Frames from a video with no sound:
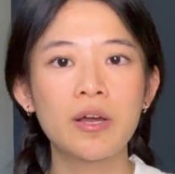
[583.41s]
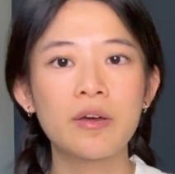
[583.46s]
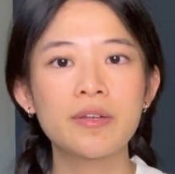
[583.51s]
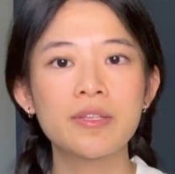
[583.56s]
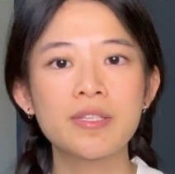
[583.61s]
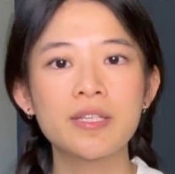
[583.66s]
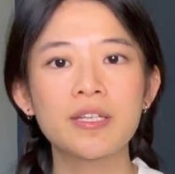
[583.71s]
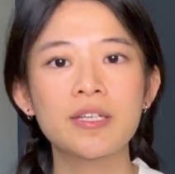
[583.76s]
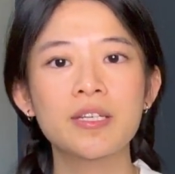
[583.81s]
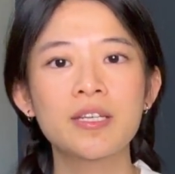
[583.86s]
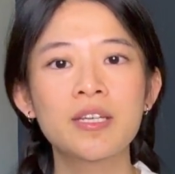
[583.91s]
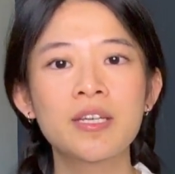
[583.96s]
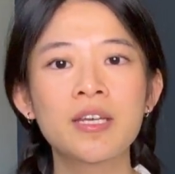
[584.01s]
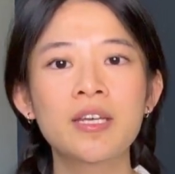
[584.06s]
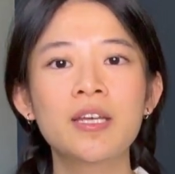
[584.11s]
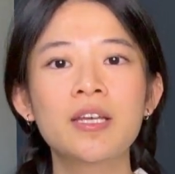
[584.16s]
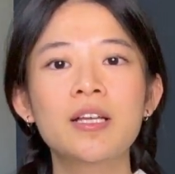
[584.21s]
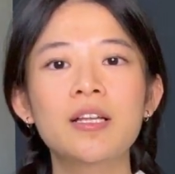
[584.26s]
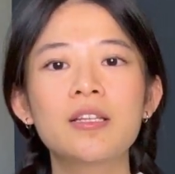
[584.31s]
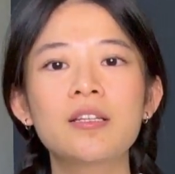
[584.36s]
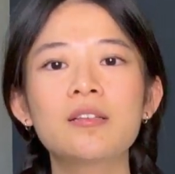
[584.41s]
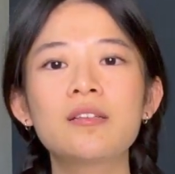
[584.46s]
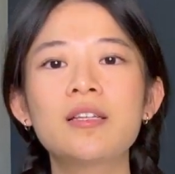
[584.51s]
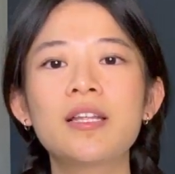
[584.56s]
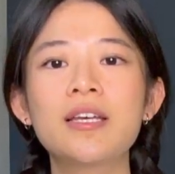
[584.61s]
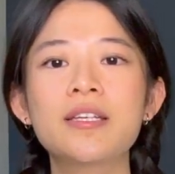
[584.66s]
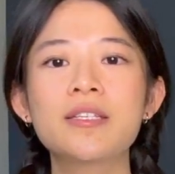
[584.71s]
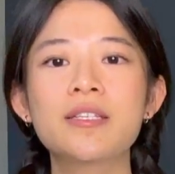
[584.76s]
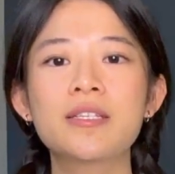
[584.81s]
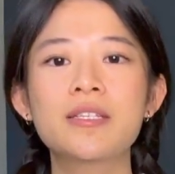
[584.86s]
It's like a little
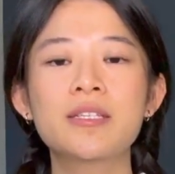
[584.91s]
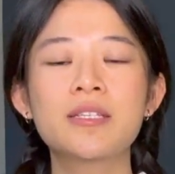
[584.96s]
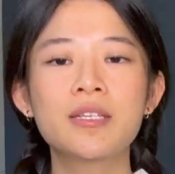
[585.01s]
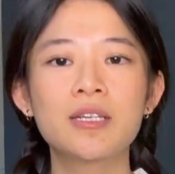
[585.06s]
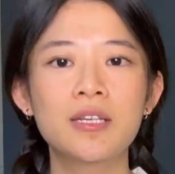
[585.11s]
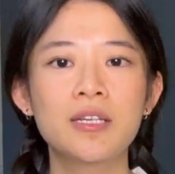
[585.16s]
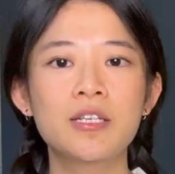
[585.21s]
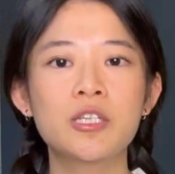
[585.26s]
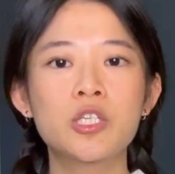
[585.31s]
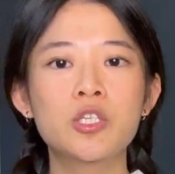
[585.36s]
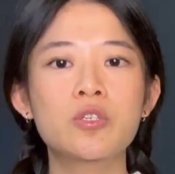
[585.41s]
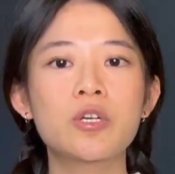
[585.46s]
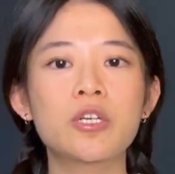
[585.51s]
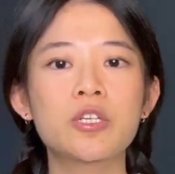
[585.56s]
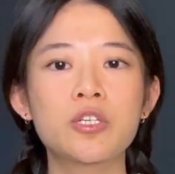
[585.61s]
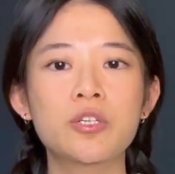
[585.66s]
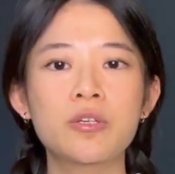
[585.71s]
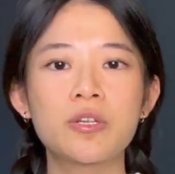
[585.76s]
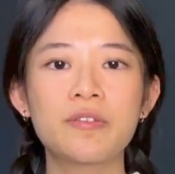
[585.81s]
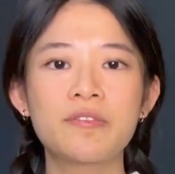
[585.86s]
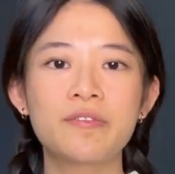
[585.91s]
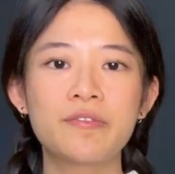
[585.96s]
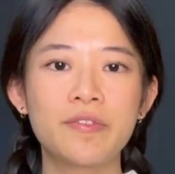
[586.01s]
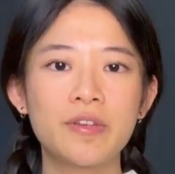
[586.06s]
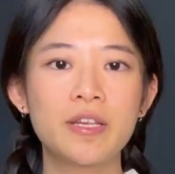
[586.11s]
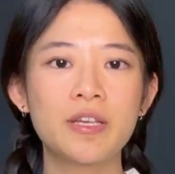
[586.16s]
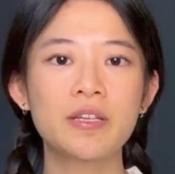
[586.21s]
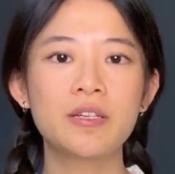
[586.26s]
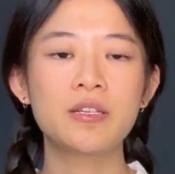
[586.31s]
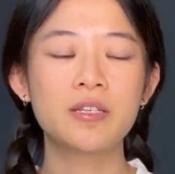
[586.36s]
less structured and
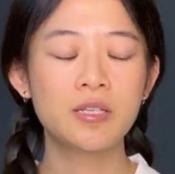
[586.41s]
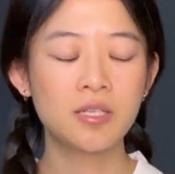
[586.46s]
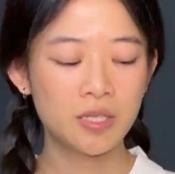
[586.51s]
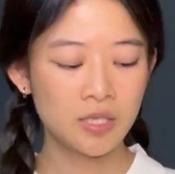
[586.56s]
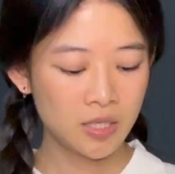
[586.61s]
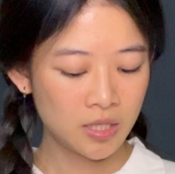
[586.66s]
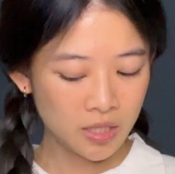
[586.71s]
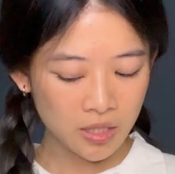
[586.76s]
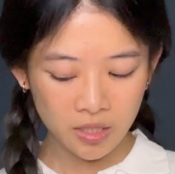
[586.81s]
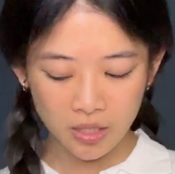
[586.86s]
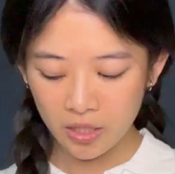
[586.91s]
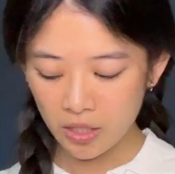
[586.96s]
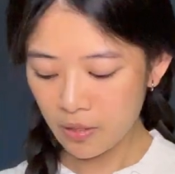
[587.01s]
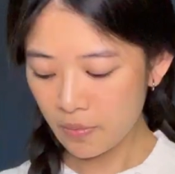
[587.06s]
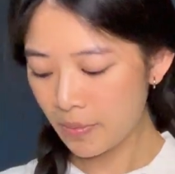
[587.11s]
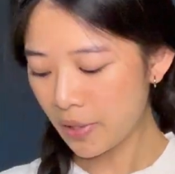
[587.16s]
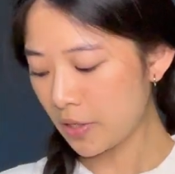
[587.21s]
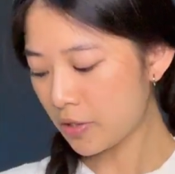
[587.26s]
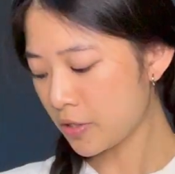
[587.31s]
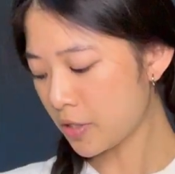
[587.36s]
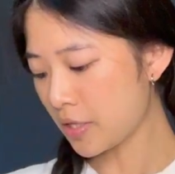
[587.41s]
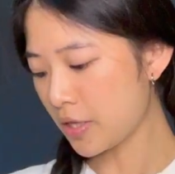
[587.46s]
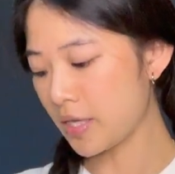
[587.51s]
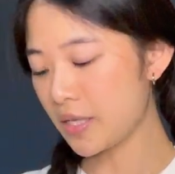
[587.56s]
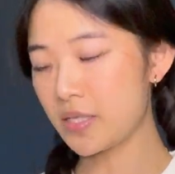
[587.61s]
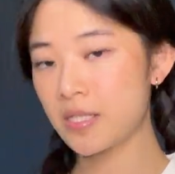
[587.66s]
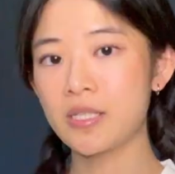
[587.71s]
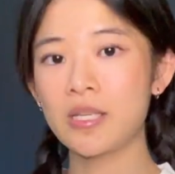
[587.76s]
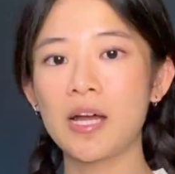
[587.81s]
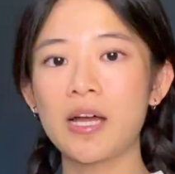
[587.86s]
fitted compared to
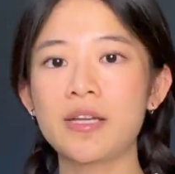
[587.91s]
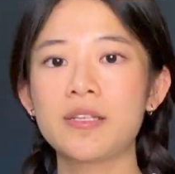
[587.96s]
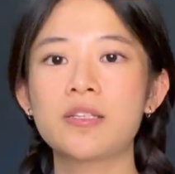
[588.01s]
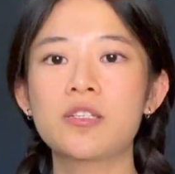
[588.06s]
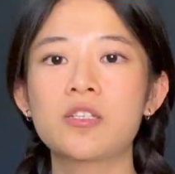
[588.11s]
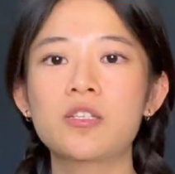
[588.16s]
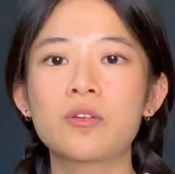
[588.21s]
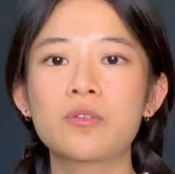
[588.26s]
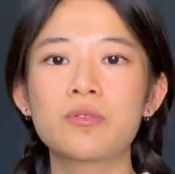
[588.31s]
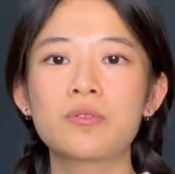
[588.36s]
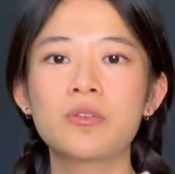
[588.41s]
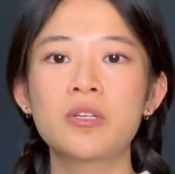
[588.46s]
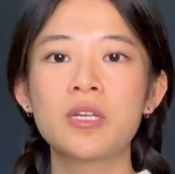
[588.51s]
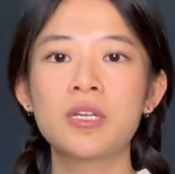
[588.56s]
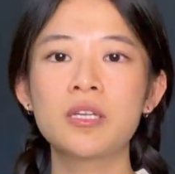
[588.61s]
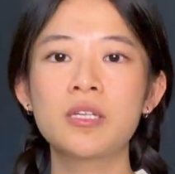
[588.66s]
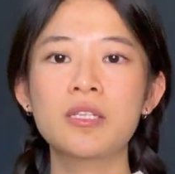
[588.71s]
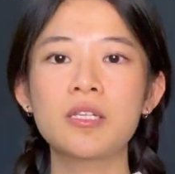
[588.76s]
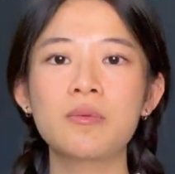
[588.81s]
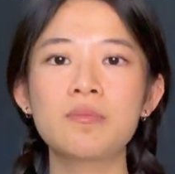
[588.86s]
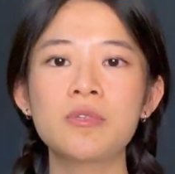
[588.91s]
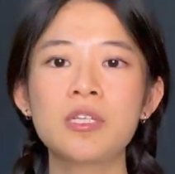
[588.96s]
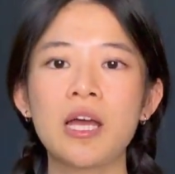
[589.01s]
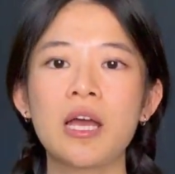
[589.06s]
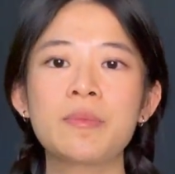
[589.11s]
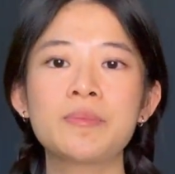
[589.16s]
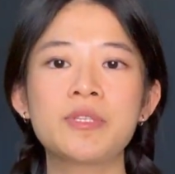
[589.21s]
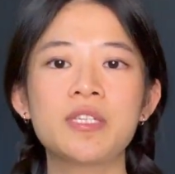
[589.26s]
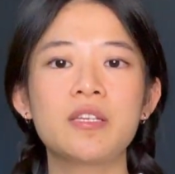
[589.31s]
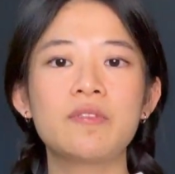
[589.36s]
this side. So
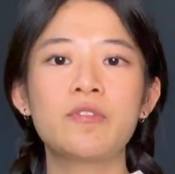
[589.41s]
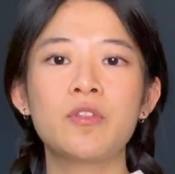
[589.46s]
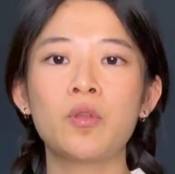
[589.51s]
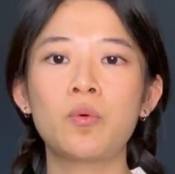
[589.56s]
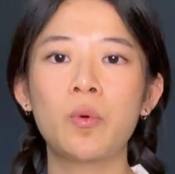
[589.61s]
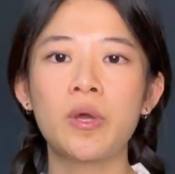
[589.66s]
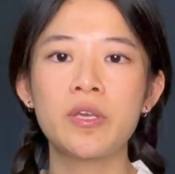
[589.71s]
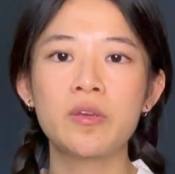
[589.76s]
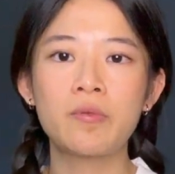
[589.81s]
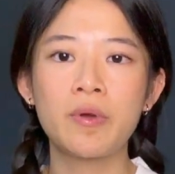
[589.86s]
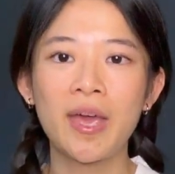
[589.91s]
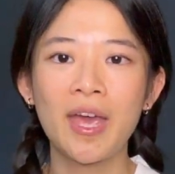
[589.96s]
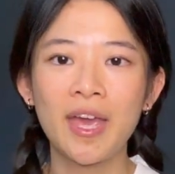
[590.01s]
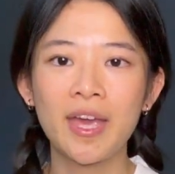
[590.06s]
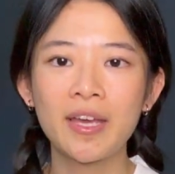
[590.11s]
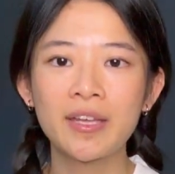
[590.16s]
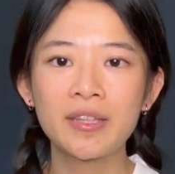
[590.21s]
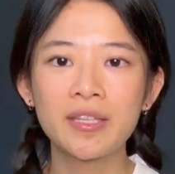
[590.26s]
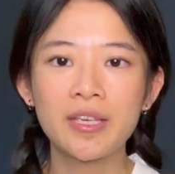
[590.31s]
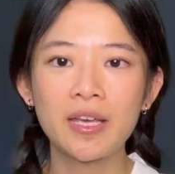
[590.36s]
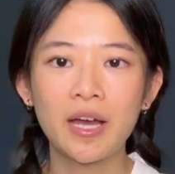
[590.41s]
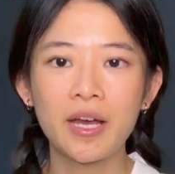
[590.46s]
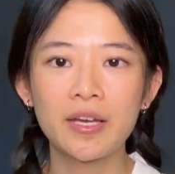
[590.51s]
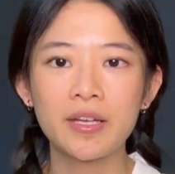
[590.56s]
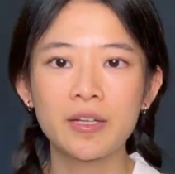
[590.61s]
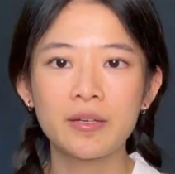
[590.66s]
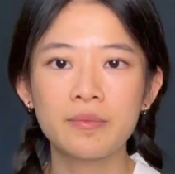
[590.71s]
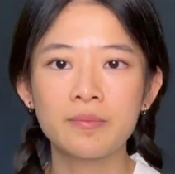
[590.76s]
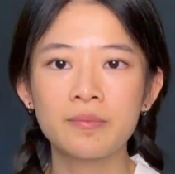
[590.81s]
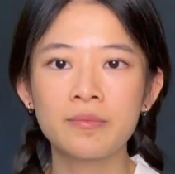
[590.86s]
sometimes even the way you hang the
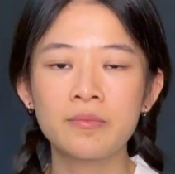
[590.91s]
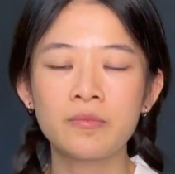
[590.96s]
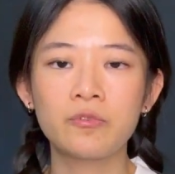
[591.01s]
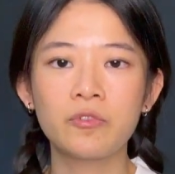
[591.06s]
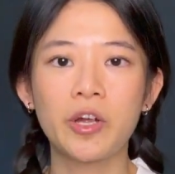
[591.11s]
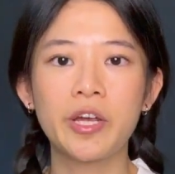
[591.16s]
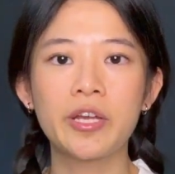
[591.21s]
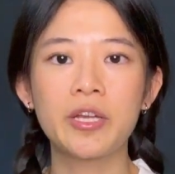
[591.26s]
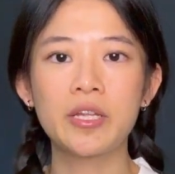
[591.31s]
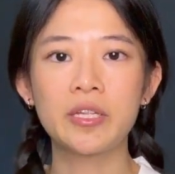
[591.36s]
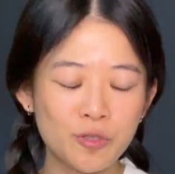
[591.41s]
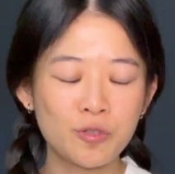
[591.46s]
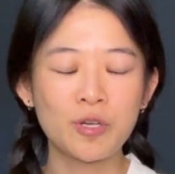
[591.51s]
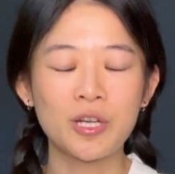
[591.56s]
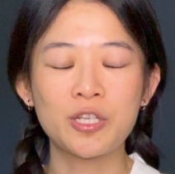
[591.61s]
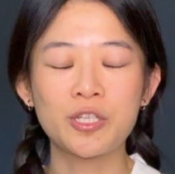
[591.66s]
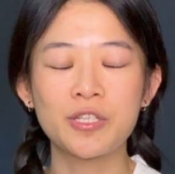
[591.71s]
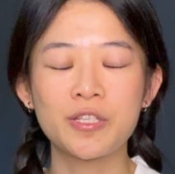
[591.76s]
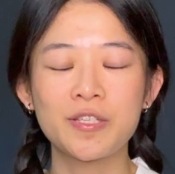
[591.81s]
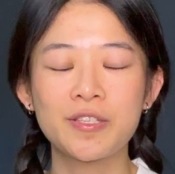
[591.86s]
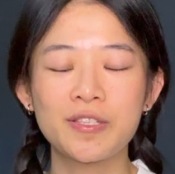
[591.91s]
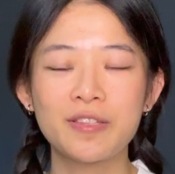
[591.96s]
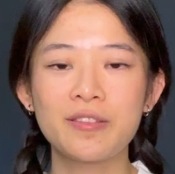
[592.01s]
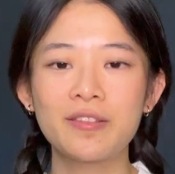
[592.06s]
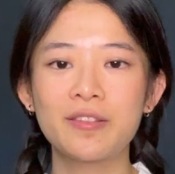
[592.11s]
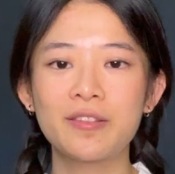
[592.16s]
item, right, it stretches